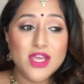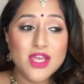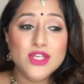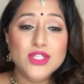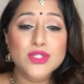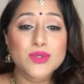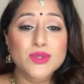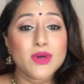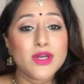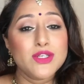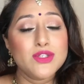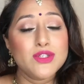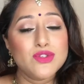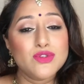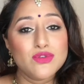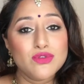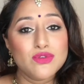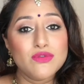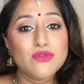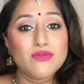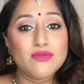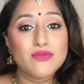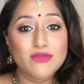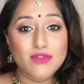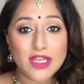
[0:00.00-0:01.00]
so I
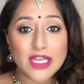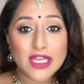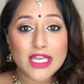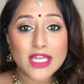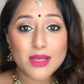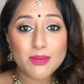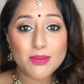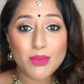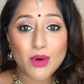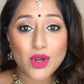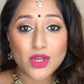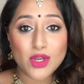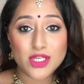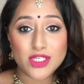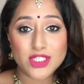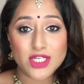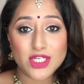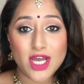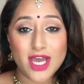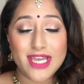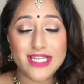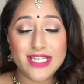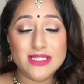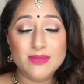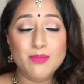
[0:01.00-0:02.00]
do really
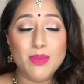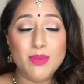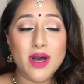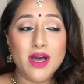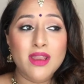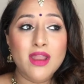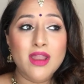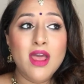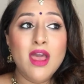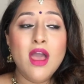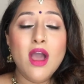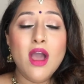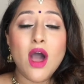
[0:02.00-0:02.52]
apologize, but